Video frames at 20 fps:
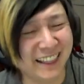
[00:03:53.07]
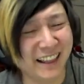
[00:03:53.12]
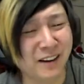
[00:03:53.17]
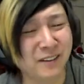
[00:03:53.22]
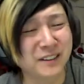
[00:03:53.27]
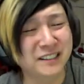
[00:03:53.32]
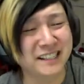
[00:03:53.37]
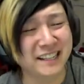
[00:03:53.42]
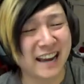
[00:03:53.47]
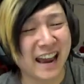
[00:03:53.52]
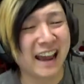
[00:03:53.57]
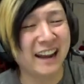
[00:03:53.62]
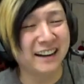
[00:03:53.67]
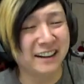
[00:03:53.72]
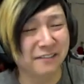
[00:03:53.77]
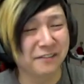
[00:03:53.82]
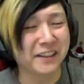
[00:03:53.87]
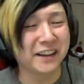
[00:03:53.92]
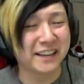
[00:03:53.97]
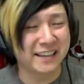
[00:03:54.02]
that was the
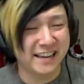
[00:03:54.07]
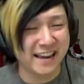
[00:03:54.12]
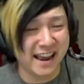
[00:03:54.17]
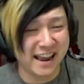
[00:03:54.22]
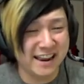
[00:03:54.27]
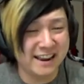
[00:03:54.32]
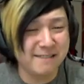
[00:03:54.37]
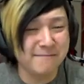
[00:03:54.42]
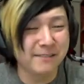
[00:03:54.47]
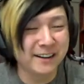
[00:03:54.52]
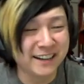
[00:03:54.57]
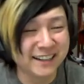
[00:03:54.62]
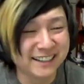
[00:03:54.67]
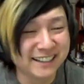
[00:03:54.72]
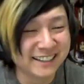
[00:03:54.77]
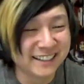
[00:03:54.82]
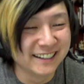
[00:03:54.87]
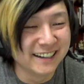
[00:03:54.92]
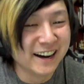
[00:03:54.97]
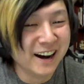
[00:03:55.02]
end of the game?
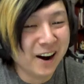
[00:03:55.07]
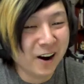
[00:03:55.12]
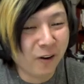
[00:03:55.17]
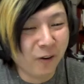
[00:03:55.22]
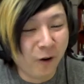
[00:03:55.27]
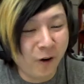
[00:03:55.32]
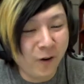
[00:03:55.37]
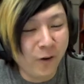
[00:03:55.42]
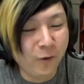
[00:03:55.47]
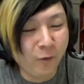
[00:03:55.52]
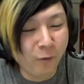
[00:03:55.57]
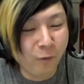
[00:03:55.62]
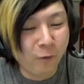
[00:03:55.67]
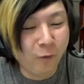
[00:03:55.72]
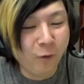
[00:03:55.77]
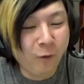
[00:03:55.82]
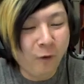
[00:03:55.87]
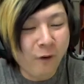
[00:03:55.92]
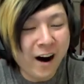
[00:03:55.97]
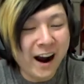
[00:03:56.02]

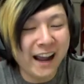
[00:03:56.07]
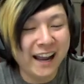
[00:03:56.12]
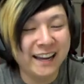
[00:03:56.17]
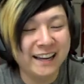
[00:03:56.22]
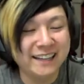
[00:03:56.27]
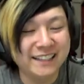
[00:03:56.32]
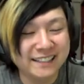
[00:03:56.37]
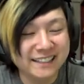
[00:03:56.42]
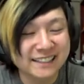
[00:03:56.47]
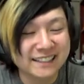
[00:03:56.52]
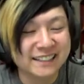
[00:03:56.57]
What?